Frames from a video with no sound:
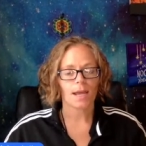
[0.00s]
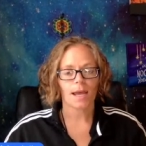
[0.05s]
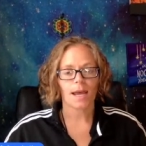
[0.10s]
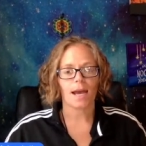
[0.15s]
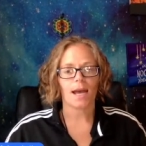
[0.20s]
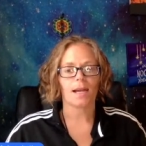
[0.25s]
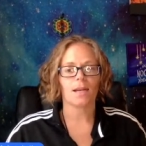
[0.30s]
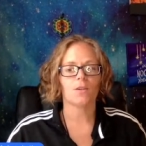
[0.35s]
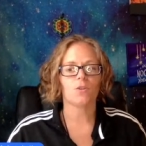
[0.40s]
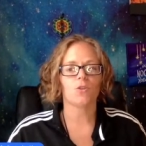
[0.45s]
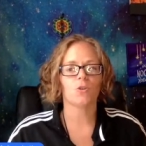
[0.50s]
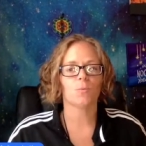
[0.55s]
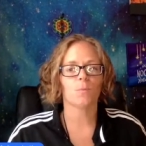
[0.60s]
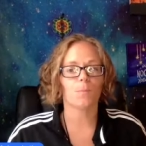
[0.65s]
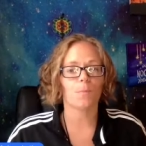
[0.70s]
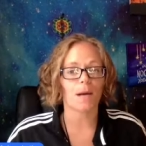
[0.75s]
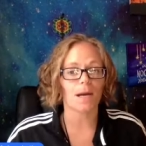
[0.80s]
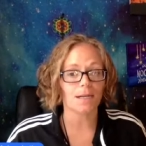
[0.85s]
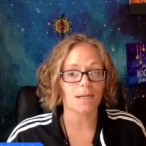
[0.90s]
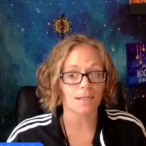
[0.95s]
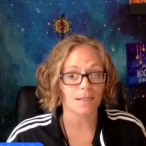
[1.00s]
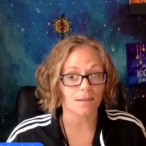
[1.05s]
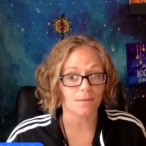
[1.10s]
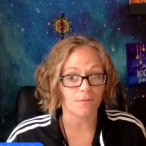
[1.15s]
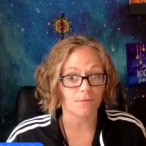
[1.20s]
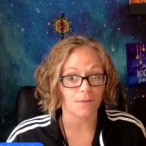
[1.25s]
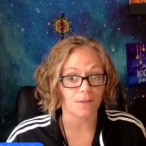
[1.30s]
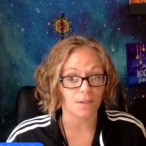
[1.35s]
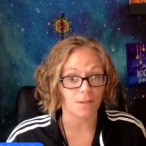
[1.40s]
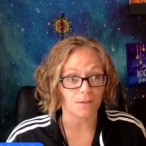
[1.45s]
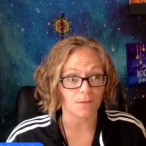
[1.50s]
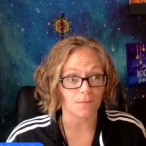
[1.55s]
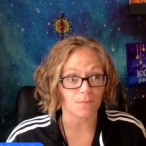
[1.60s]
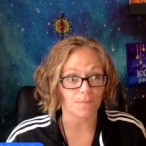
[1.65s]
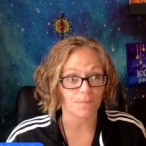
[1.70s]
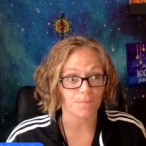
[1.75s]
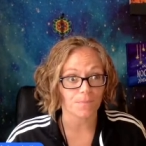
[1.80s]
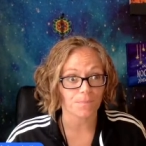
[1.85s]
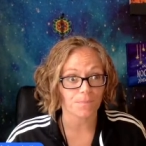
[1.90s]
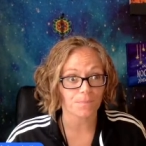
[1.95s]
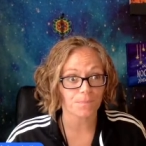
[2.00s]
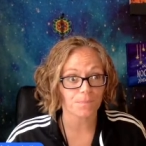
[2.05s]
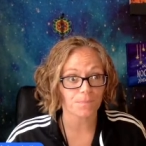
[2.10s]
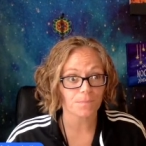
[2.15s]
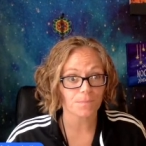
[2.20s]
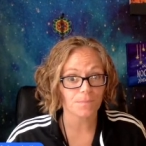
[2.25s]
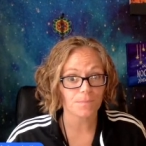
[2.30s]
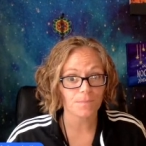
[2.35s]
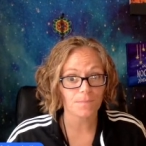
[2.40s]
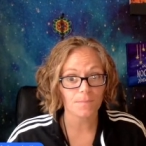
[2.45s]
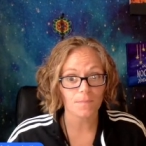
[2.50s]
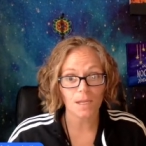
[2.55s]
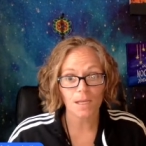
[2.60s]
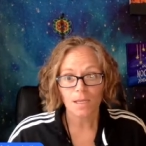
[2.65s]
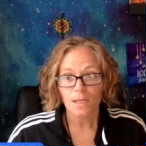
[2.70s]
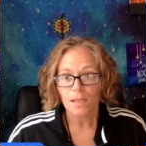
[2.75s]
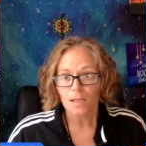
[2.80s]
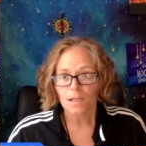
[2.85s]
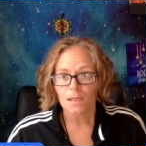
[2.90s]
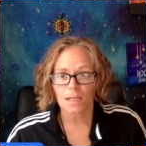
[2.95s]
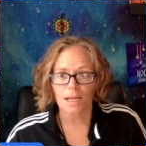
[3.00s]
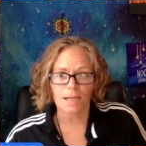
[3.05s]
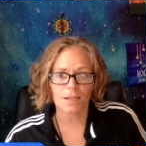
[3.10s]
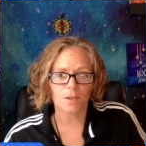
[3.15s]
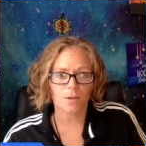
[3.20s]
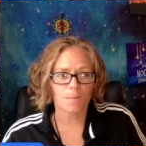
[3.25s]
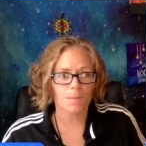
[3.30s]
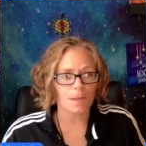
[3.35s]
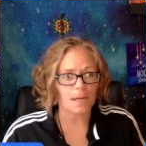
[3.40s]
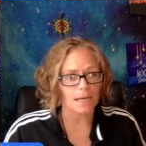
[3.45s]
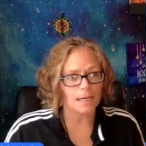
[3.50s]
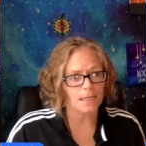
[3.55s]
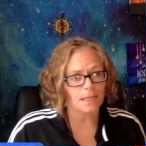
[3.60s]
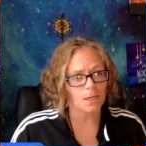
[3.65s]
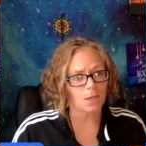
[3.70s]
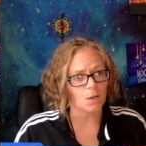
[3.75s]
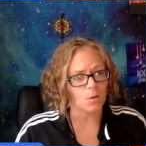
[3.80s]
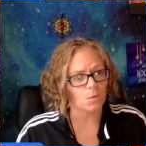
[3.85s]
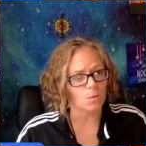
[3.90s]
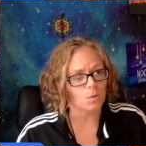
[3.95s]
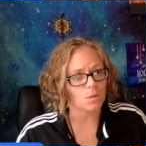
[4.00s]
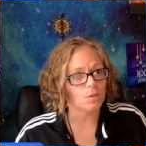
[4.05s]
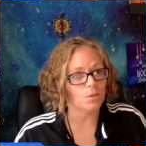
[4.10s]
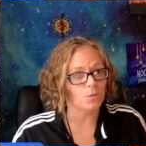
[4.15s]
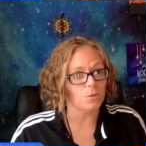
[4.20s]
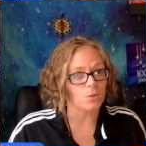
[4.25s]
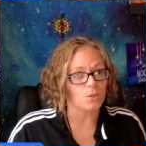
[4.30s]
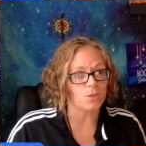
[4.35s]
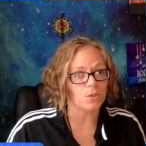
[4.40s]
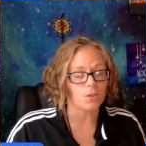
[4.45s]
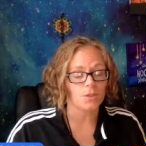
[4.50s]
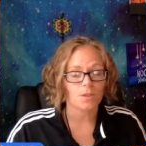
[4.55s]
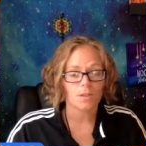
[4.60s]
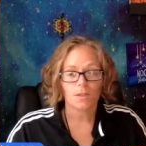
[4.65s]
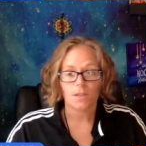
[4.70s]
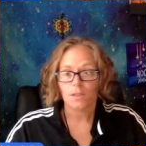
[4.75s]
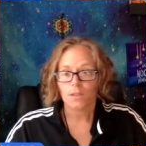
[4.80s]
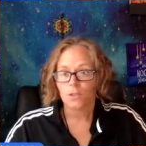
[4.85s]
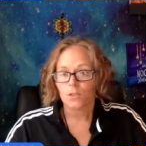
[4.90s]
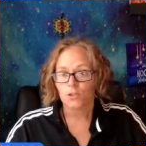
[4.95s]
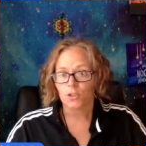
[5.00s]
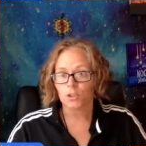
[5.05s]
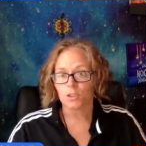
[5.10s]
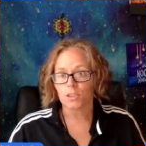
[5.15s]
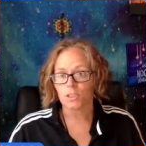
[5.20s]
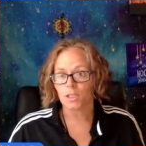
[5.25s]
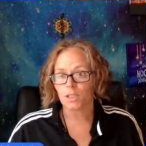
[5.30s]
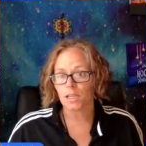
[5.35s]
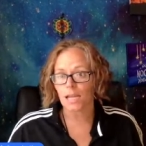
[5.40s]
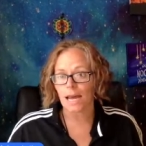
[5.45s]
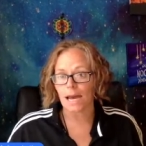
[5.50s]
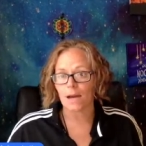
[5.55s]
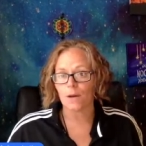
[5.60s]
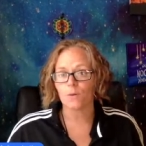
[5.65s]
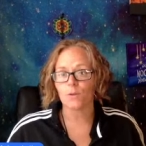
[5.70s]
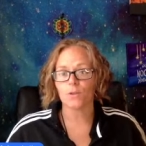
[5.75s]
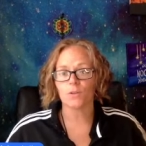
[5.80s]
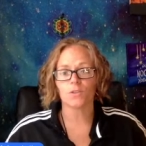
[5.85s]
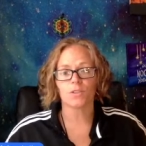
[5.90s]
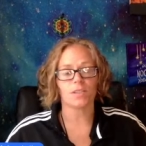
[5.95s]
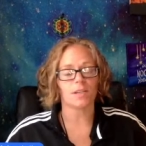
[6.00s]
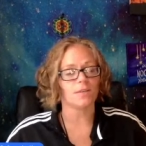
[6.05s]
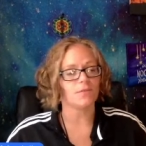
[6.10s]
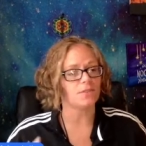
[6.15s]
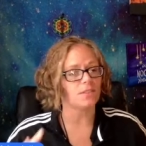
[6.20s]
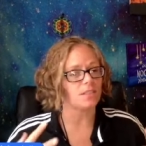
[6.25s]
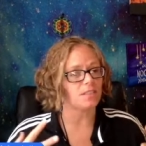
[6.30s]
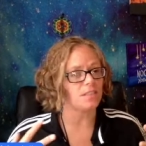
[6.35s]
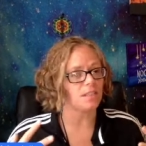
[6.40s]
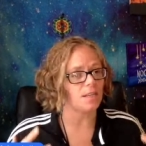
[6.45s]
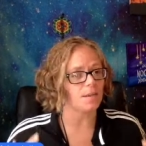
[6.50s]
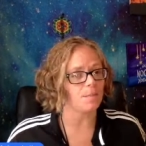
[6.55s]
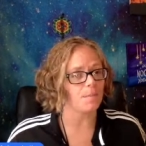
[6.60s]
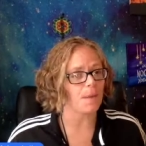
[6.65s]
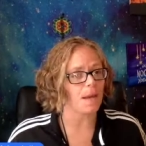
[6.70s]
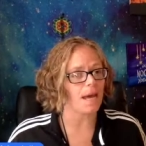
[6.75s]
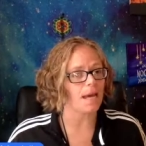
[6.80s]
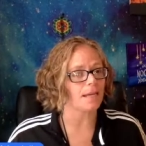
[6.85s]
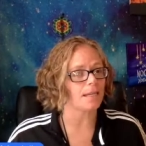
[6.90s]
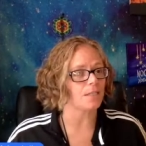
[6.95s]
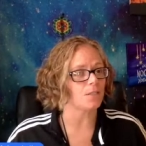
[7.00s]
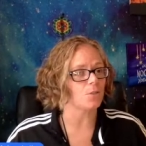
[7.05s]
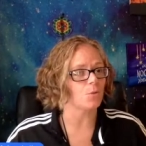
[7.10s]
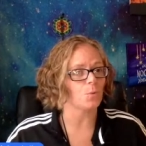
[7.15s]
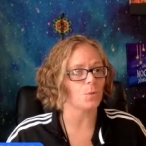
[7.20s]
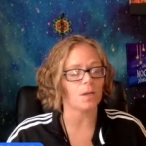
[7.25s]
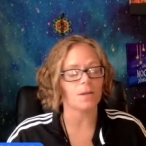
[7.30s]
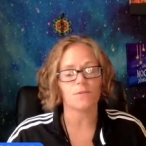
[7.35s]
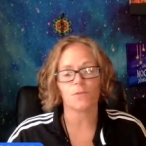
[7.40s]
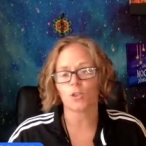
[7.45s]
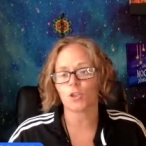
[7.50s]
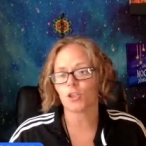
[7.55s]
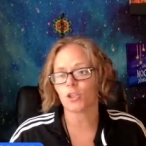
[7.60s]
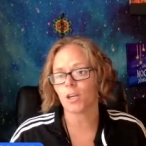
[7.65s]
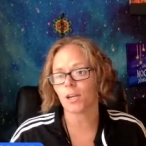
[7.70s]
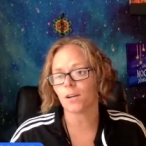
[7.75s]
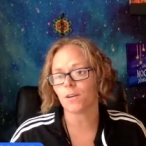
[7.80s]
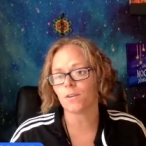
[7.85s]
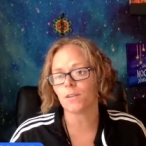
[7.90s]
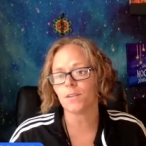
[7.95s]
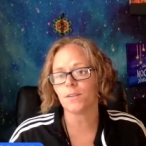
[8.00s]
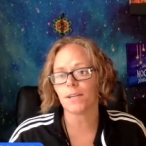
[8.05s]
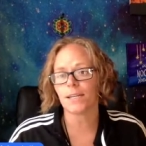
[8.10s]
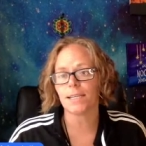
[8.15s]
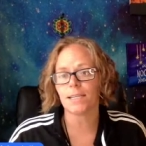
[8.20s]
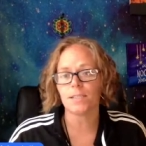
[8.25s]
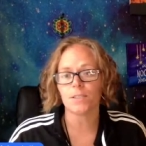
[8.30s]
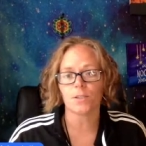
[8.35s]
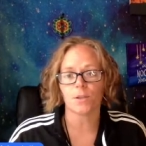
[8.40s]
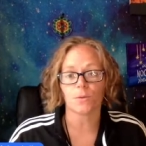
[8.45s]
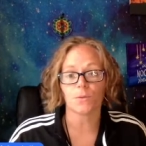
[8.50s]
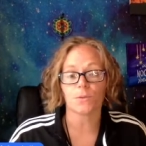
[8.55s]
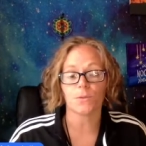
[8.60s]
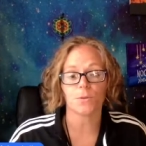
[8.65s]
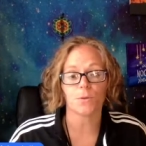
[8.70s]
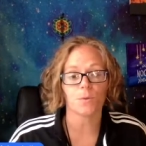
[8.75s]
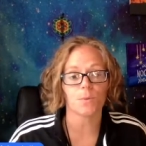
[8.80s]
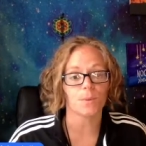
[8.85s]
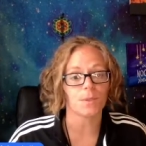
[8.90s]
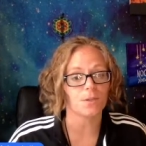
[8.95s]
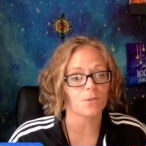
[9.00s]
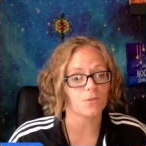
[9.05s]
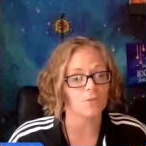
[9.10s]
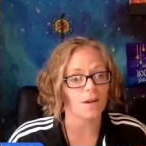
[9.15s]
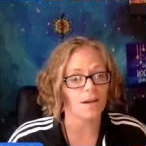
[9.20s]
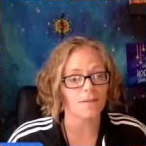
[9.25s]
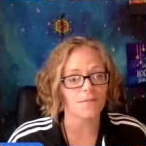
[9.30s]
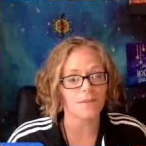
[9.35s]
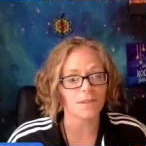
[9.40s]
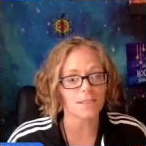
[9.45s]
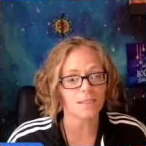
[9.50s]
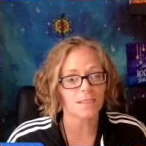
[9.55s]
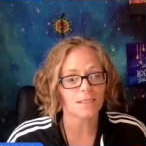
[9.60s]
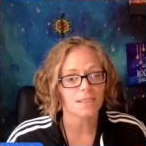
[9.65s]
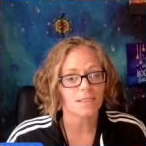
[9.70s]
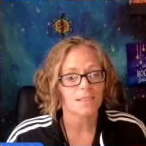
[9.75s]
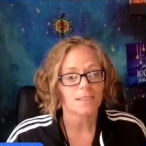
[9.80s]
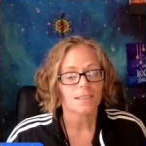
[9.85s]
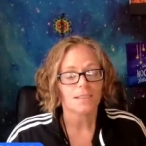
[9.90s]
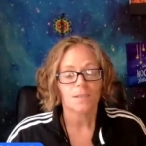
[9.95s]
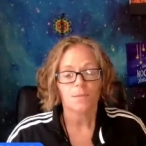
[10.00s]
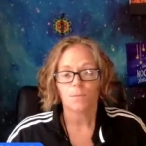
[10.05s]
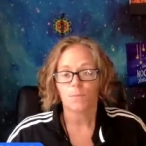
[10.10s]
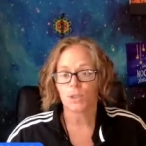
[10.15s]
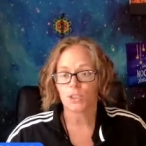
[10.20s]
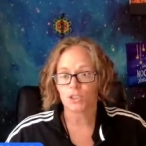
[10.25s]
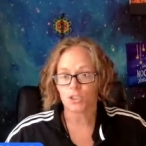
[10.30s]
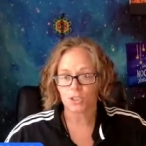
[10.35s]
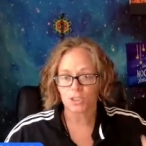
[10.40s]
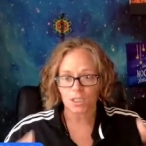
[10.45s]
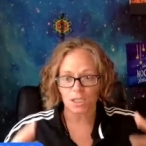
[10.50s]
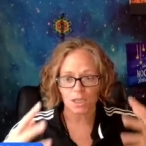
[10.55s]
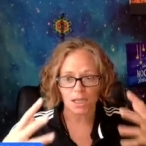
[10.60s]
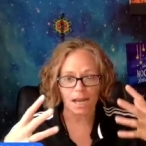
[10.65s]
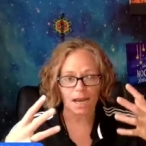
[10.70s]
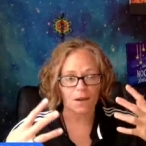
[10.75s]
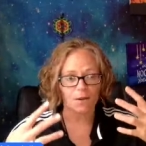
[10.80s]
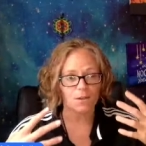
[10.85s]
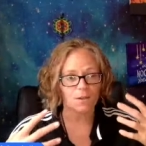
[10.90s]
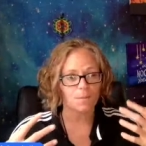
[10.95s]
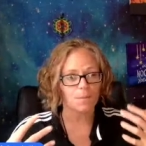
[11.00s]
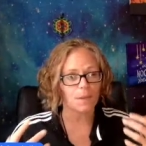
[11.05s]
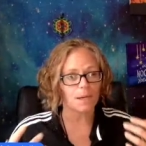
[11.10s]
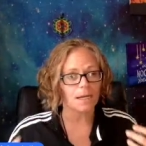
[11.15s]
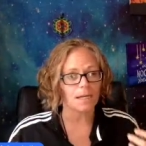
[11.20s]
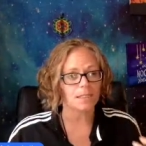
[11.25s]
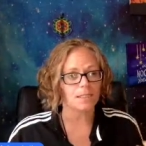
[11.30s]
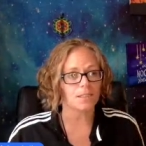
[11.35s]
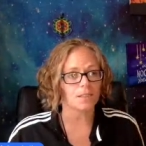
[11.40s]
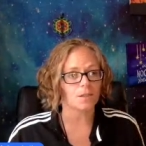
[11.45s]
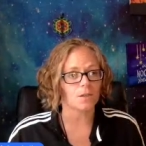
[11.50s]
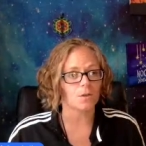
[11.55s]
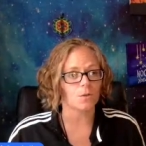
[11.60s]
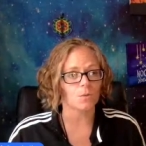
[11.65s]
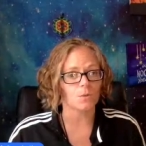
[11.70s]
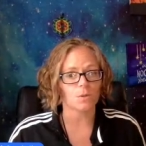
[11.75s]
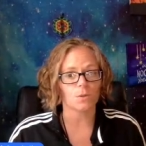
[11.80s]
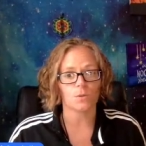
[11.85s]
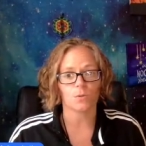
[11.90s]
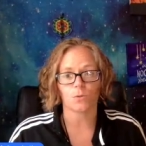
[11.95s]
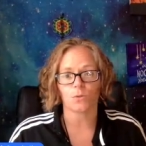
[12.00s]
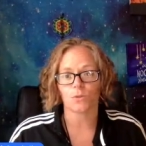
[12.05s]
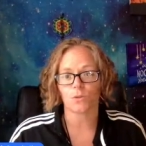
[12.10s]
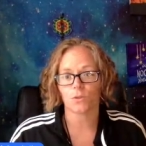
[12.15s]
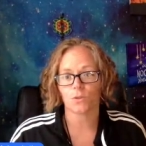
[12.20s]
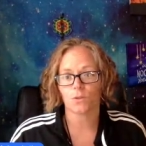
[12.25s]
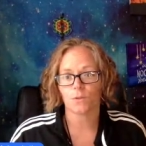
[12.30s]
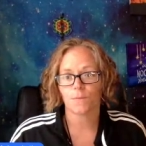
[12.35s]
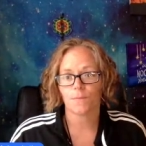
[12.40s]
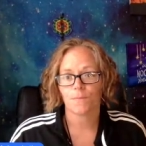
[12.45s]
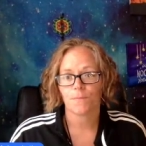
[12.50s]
How does your body feel? Let your body go loose. Just allow yourself to sink back into whatever chair you're in. Don't do it when you're driving, but just allow your body to go loose.